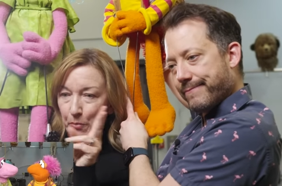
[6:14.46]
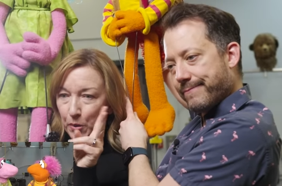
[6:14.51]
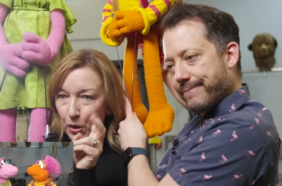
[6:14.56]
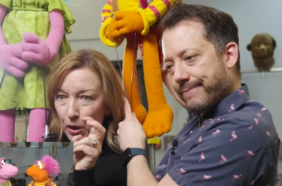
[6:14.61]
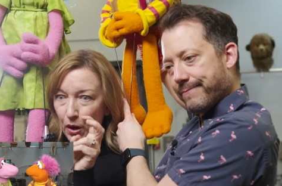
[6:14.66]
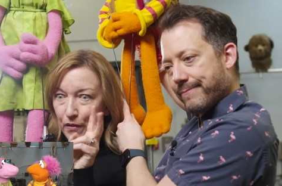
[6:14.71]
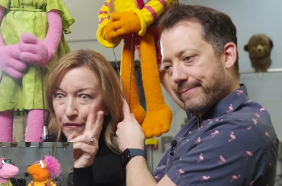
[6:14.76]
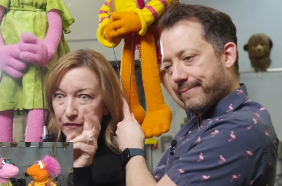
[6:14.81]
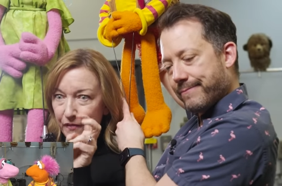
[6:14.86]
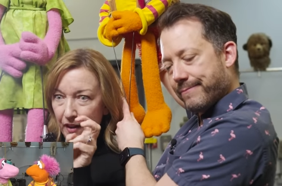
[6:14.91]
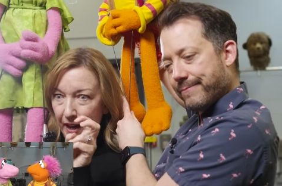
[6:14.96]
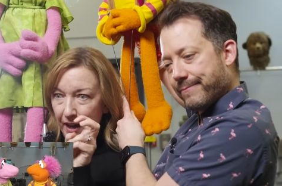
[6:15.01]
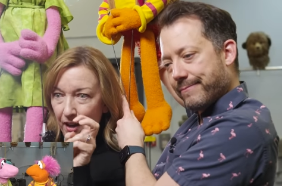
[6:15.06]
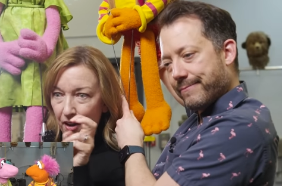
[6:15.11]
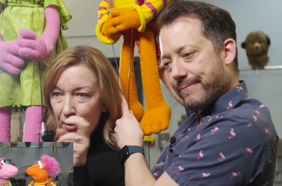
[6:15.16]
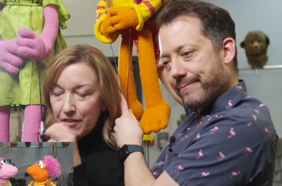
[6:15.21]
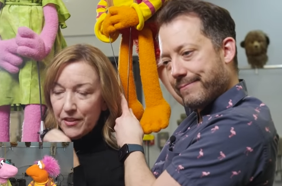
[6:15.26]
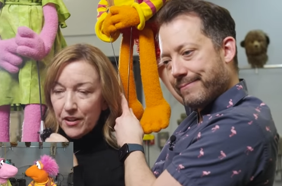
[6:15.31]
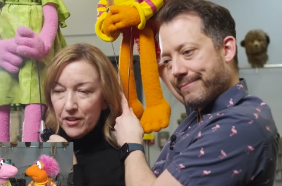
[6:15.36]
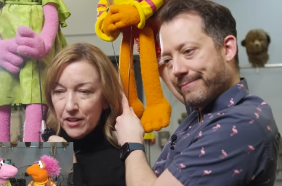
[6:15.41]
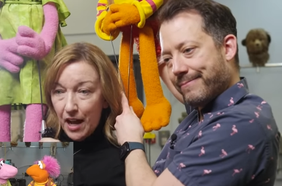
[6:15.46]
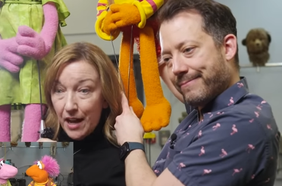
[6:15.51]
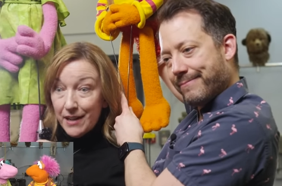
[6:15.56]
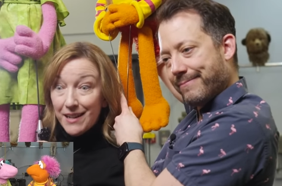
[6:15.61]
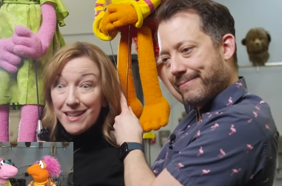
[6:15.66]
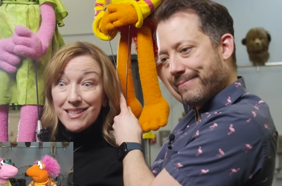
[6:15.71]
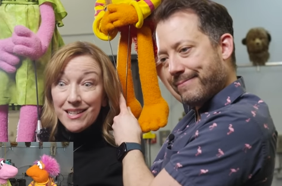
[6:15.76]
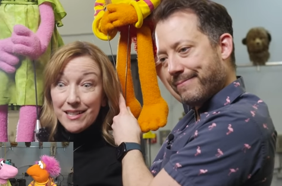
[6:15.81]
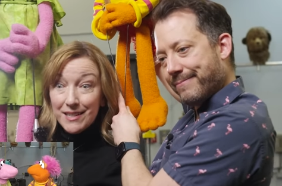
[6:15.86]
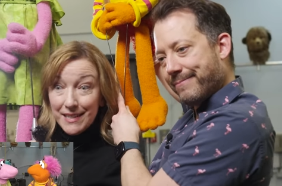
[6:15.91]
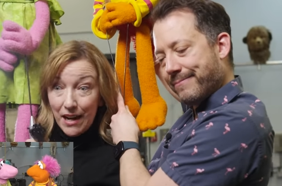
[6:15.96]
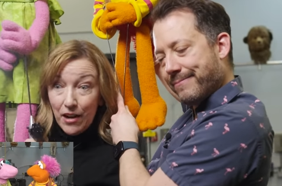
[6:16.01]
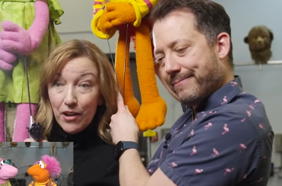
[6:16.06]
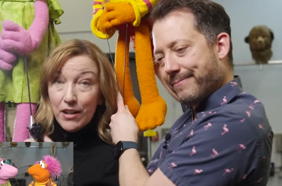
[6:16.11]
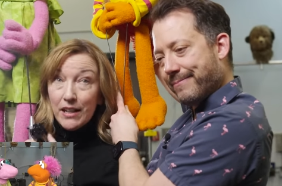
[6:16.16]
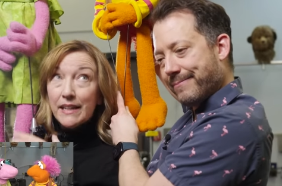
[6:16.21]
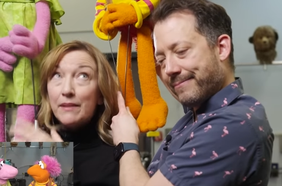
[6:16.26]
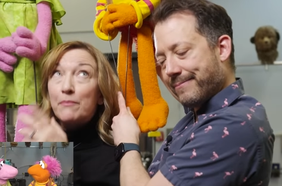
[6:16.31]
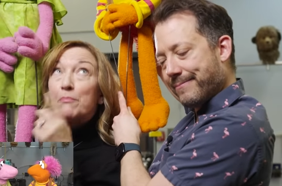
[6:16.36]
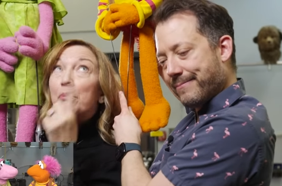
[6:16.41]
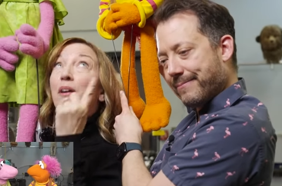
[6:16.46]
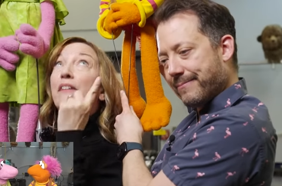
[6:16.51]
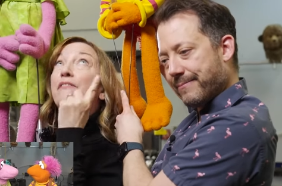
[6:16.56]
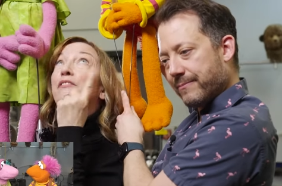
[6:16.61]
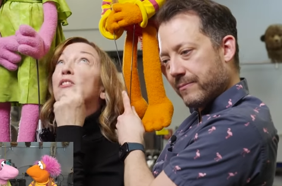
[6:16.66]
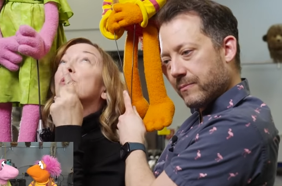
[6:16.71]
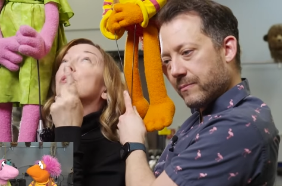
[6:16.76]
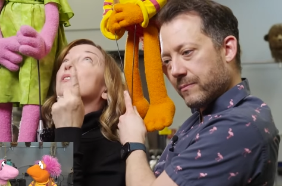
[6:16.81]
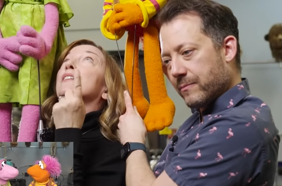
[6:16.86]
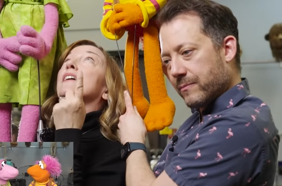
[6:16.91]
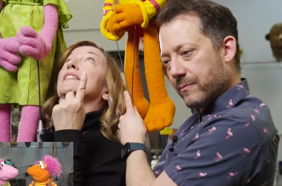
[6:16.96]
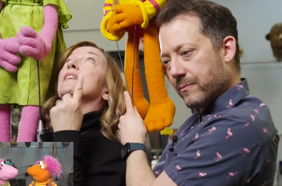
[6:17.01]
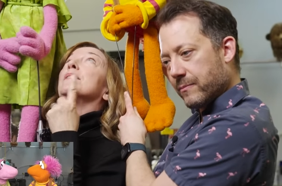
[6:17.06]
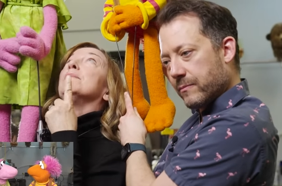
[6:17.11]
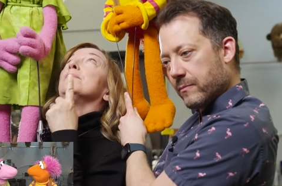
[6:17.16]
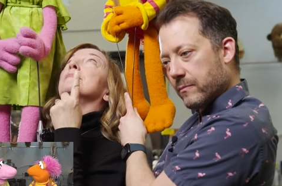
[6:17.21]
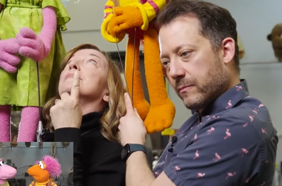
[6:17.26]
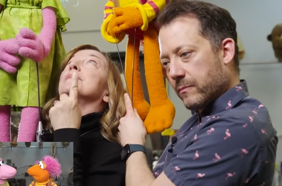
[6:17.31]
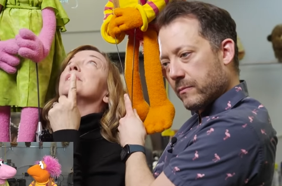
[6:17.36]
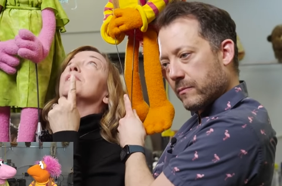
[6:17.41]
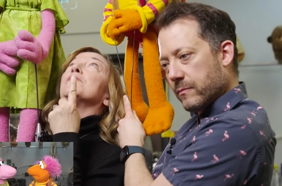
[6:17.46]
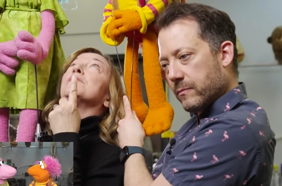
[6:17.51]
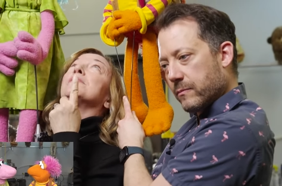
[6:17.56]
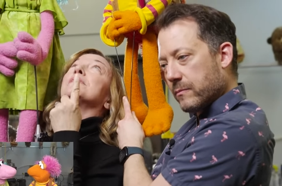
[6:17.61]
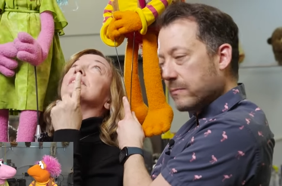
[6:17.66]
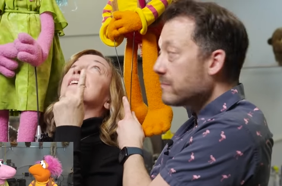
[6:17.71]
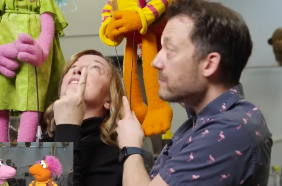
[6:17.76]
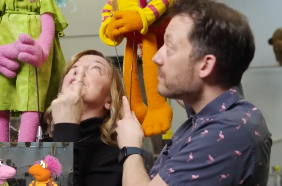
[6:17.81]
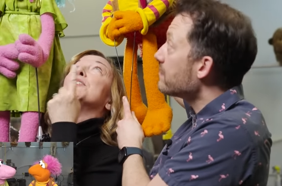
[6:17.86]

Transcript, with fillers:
Speaker 1: oh. profile, they're mm-hmm. not necessarily. If you look at them, they're they